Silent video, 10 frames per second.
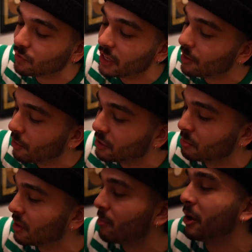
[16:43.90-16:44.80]
video. Always
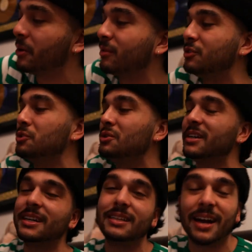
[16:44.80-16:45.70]
remember the motto of do
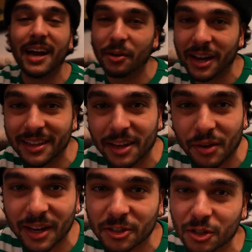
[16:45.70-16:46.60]
good, die great. And thank you
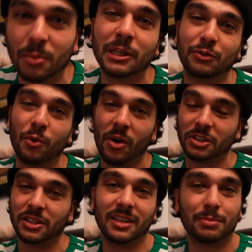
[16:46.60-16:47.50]
guys so much for
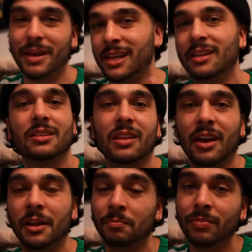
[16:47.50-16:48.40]
watching this, making it to the
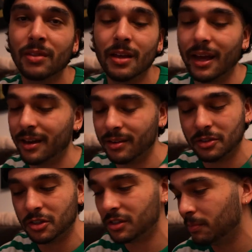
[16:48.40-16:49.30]
end. And
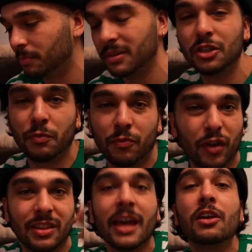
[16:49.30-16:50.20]
just, just for,
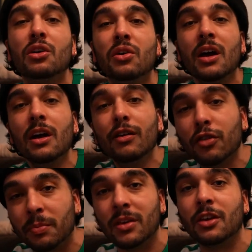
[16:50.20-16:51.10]
thank you for
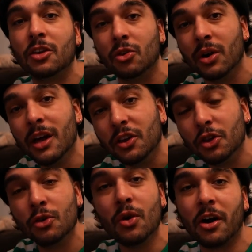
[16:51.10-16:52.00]
being you.
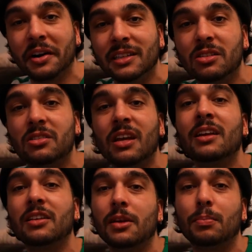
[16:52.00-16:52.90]
You are
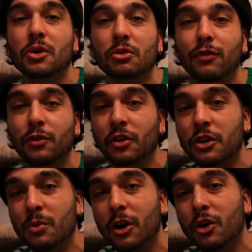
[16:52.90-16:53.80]
insanely beautiful. You
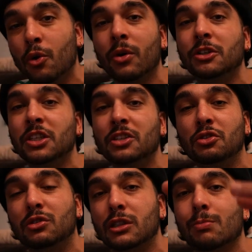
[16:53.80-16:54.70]
are gorgeous. You
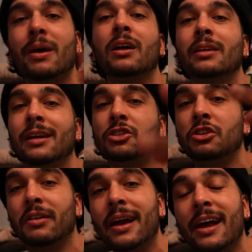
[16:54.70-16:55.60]
smell nice.
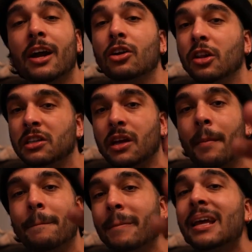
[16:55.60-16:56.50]
Your hair looks
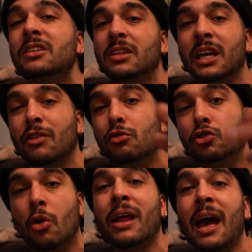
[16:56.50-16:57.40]
amazing. And if you
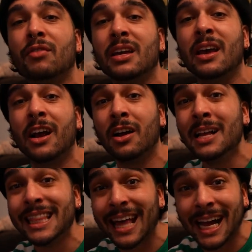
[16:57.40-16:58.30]
don't have any hair,
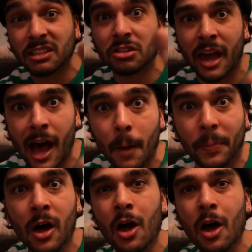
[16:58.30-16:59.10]
that scalp,